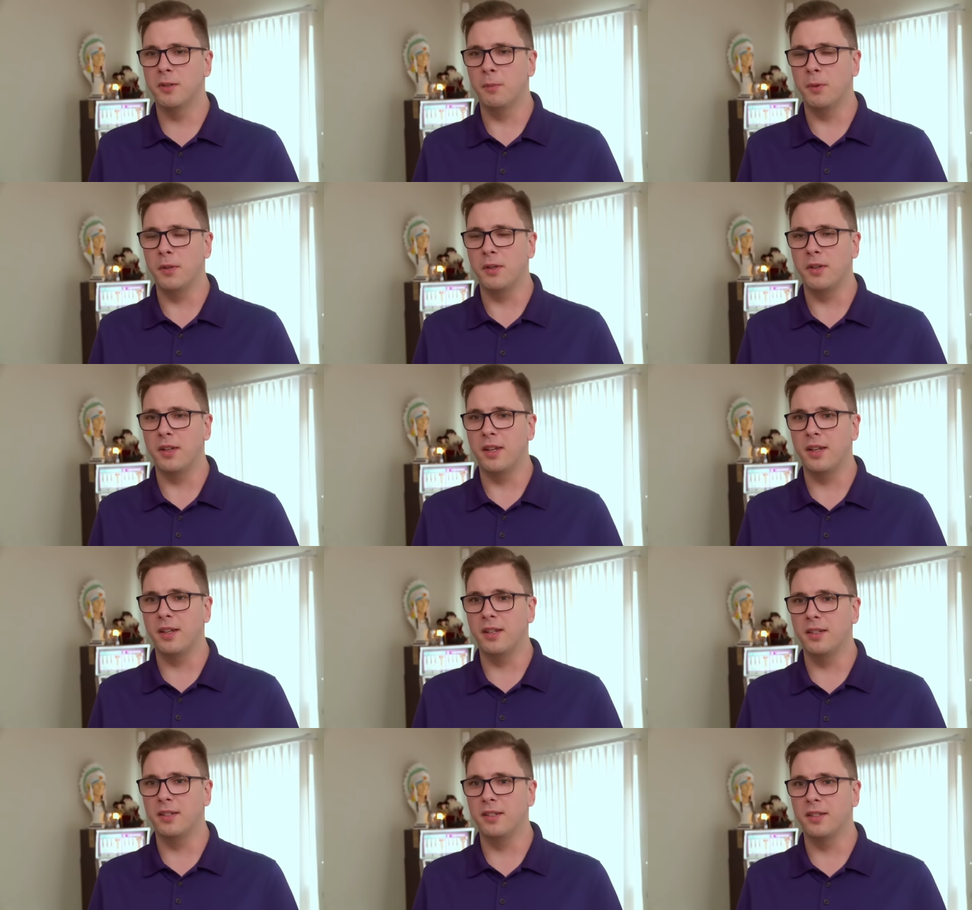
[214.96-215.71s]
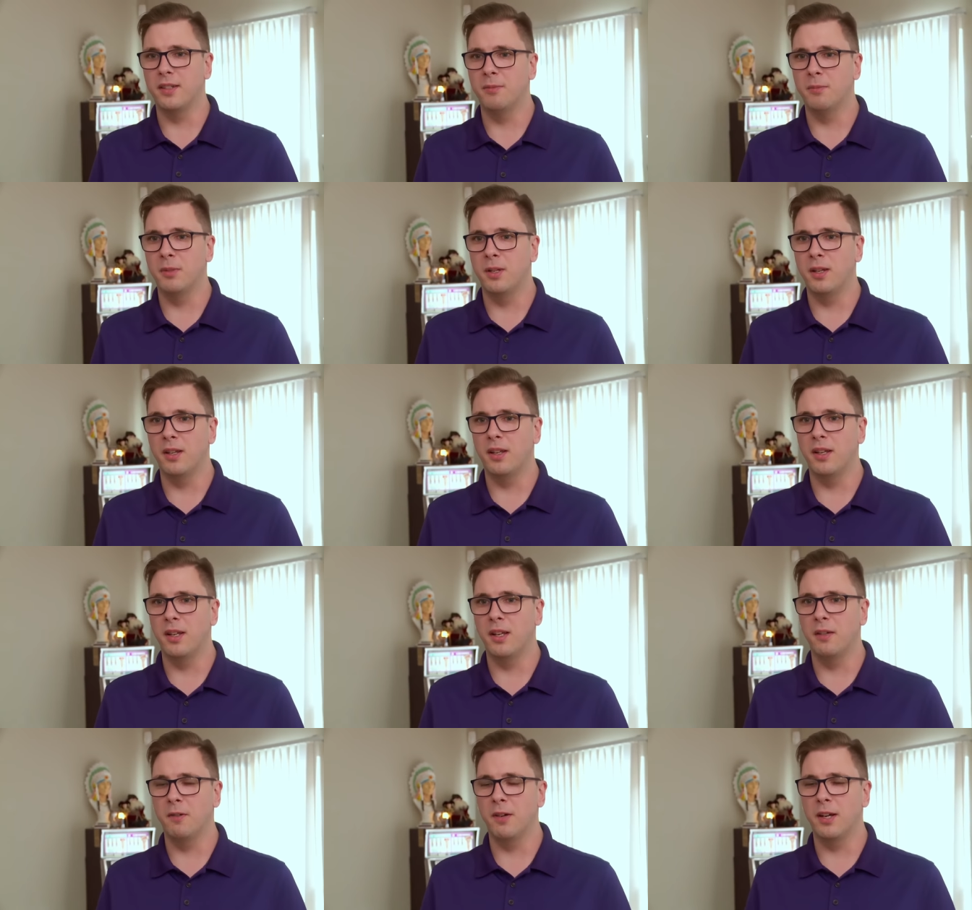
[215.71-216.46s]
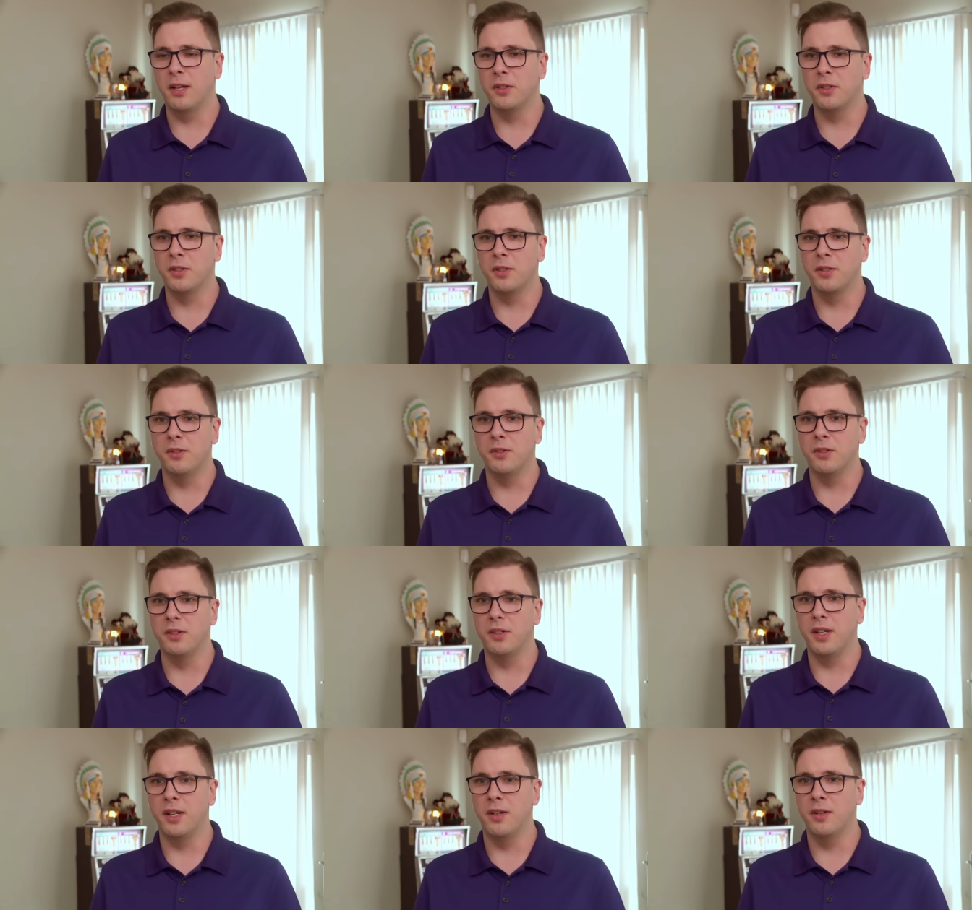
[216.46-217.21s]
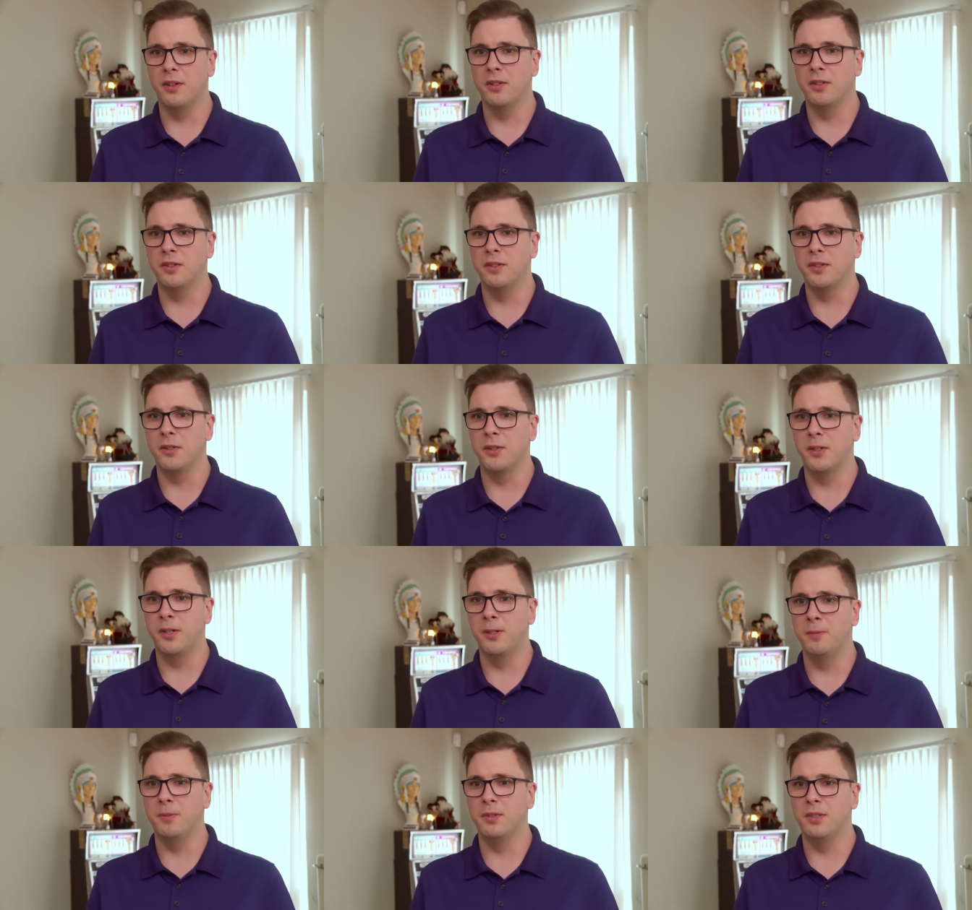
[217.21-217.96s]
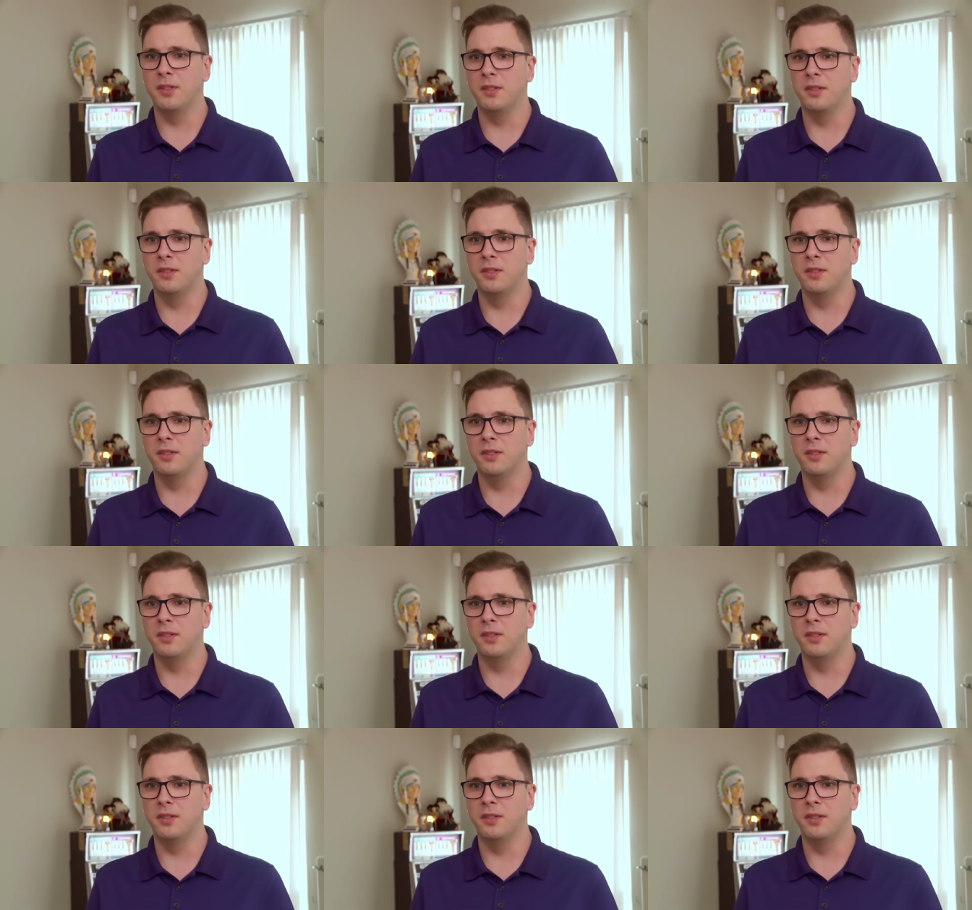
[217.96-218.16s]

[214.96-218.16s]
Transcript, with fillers: someone that is completely irrational and yells and screams.